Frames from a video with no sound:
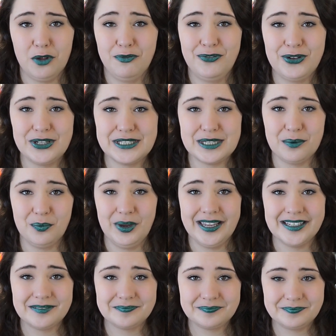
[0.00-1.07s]
helpful in some
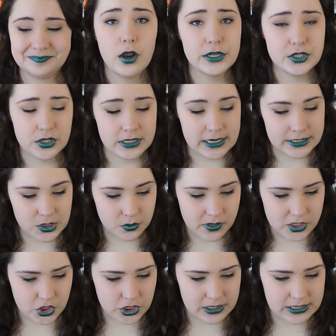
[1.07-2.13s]
way. All right, so the next
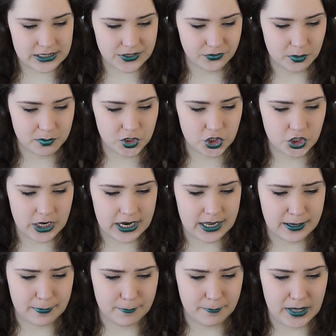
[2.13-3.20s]
question is from
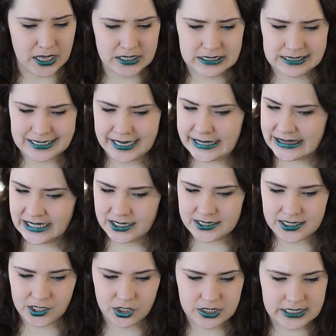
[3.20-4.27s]
Shan Muss, I think
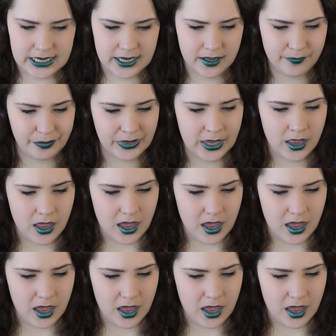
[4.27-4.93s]
is how you say it.